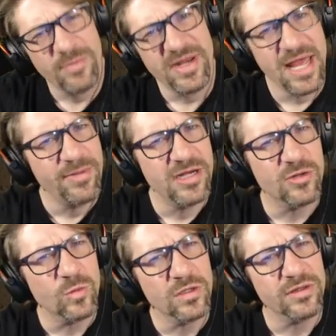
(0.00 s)
been happening
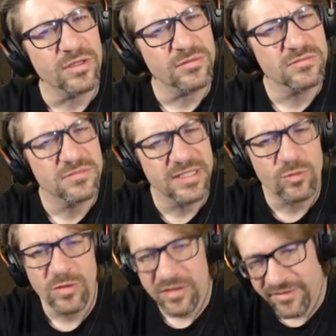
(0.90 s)
at work though. At
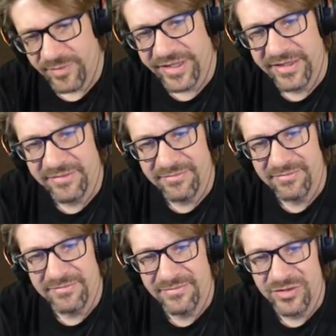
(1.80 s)
work I've been
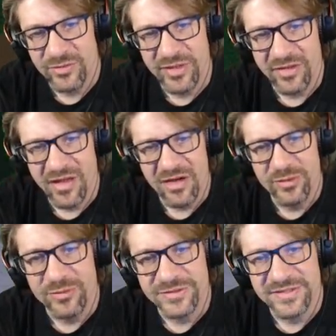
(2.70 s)
doing a lot of
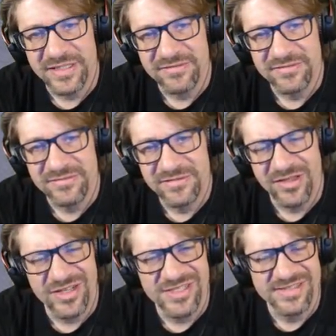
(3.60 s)
stuff. A
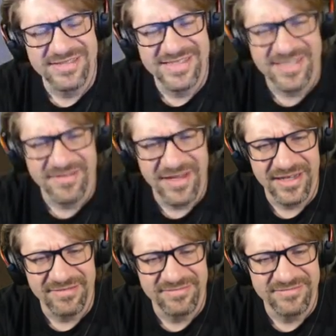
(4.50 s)
lot of stuff that
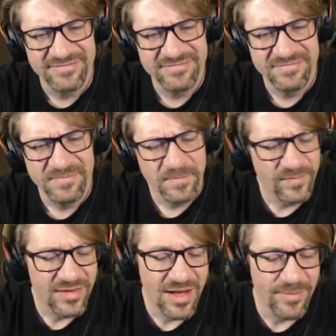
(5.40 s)
I
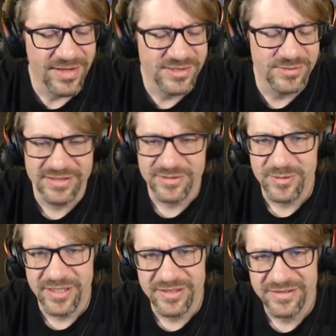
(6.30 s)
not messed with in a
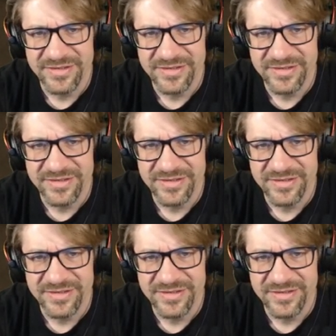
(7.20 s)
while.